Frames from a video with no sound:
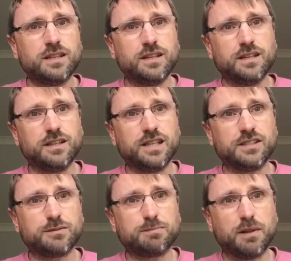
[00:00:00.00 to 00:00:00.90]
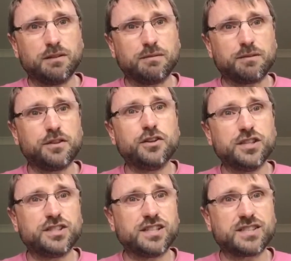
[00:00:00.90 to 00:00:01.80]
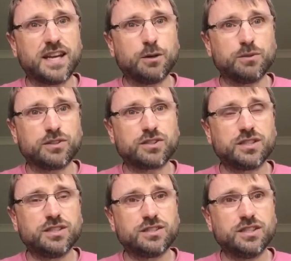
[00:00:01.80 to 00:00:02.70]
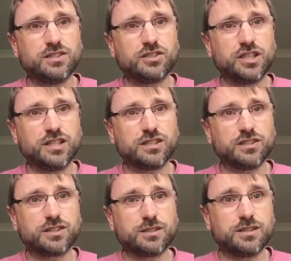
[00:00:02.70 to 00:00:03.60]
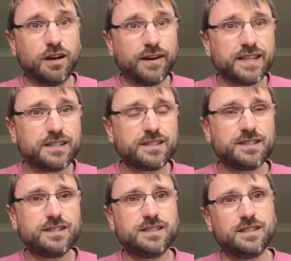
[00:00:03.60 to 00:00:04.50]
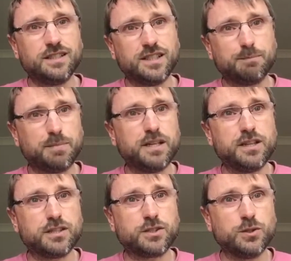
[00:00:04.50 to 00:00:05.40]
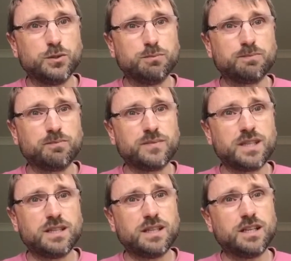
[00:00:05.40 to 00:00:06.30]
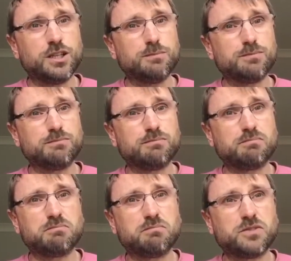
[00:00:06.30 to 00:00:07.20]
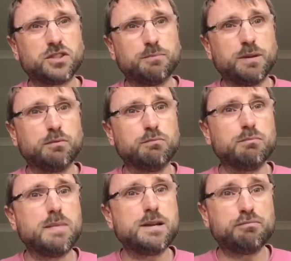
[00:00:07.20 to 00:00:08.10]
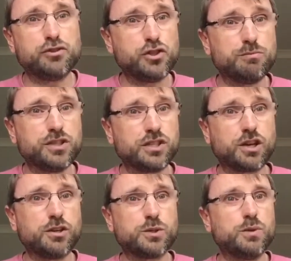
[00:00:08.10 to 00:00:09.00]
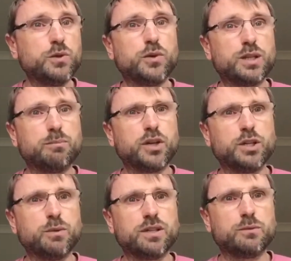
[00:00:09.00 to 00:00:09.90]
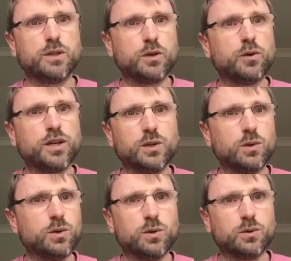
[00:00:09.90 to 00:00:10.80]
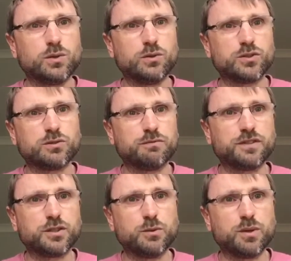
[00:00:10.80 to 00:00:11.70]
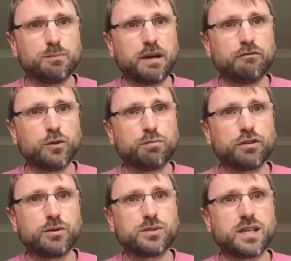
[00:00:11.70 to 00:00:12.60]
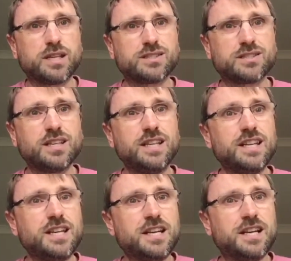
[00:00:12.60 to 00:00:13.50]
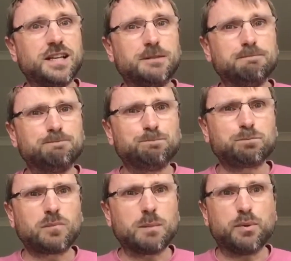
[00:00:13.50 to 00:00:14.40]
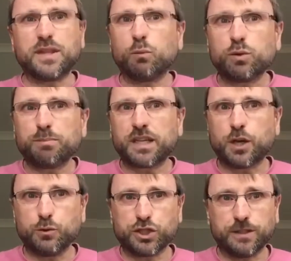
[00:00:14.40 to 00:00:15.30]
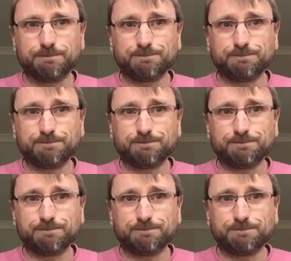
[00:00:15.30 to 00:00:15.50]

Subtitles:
It's been 36 hours since Jesus died. It's been in the tomb. So people may presume she's going to anoint the body with oil or do something to do with the burial process. But that wouldn't be kosher.